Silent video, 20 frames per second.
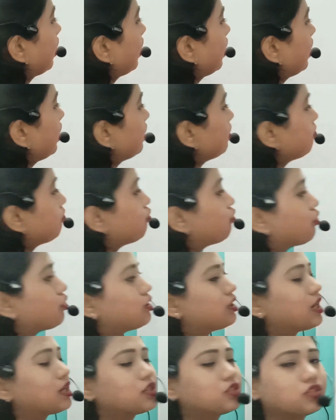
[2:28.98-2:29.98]
in
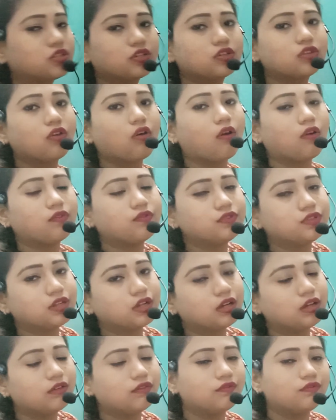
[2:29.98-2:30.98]
protection of
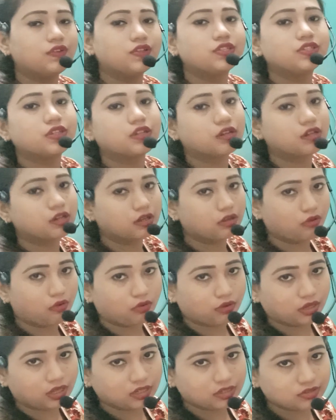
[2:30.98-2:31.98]
the visceral
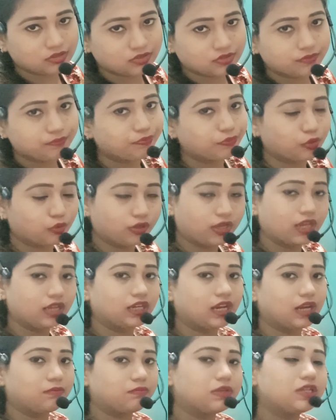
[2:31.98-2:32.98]
organs.
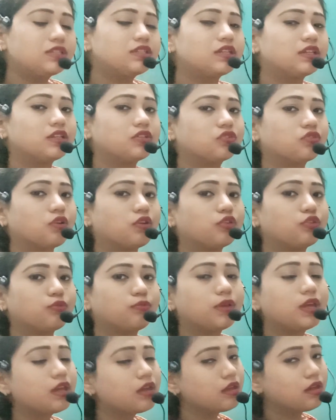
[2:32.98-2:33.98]
Okay, that means it is going to
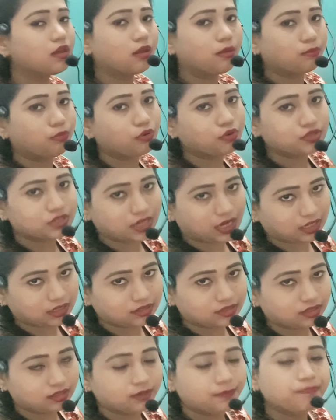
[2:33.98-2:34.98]
be
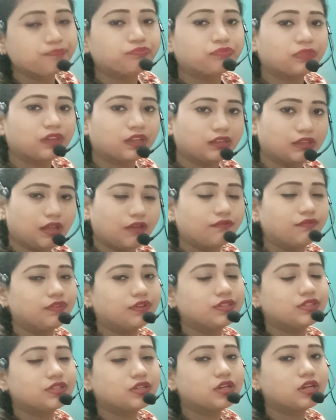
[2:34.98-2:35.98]
protected. The
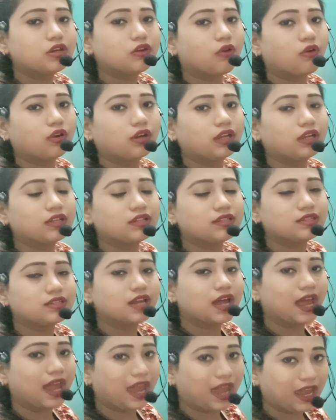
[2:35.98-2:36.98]
visceral organs,
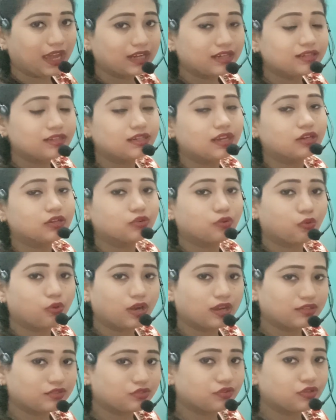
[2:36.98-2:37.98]
the head, the
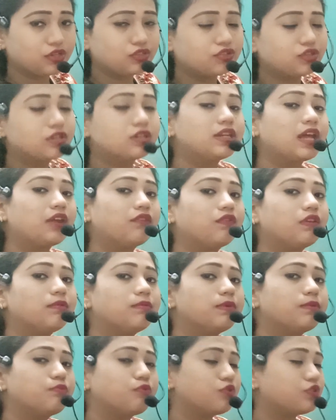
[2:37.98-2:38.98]
thorax region, that
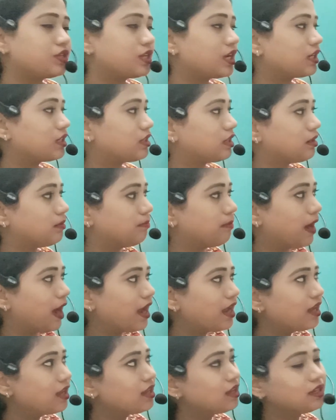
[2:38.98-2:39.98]
will be protected
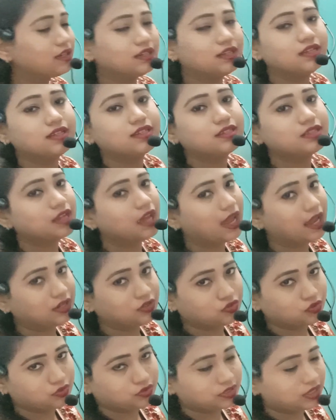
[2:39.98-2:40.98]
by this
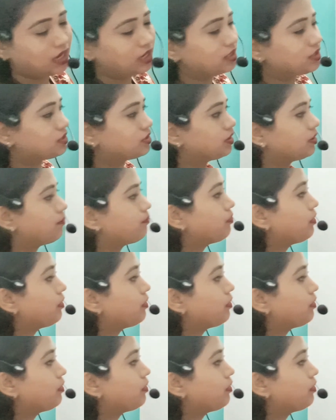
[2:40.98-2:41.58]
exoskeleton.